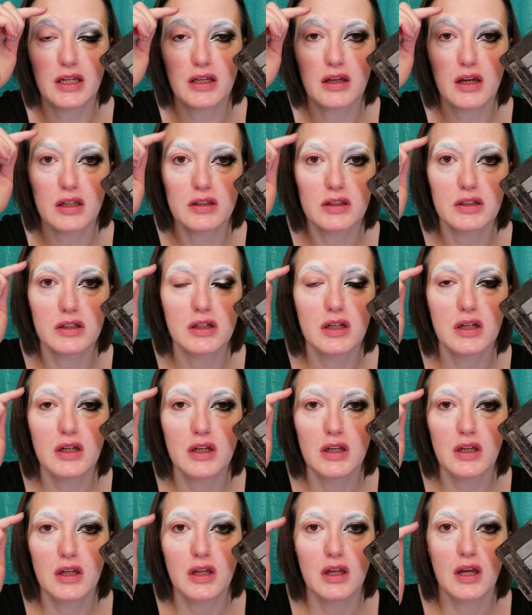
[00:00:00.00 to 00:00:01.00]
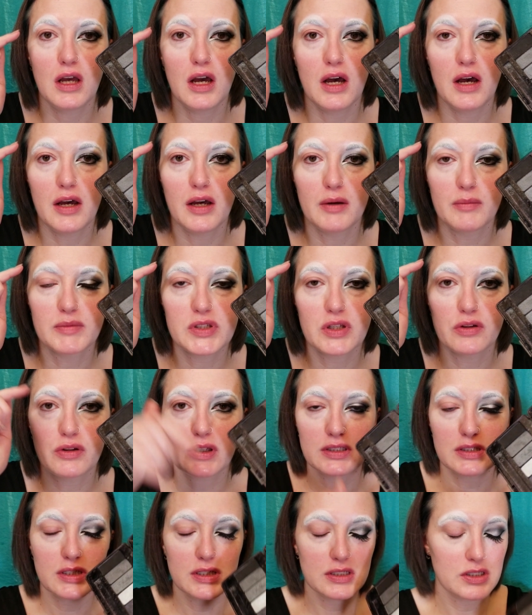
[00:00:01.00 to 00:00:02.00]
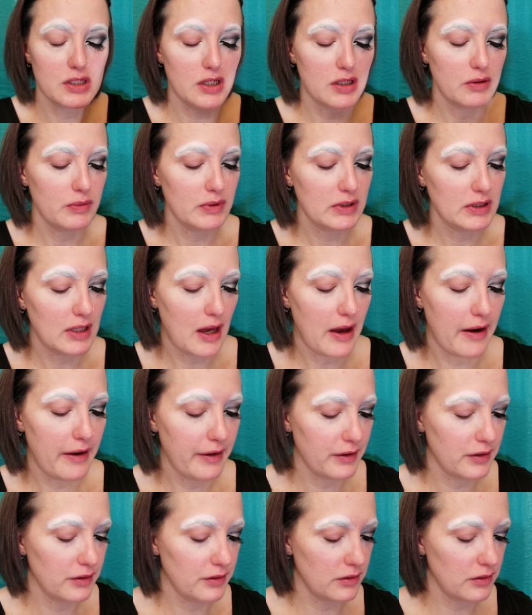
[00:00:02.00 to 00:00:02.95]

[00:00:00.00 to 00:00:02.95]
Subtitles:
color. So let's get started with that.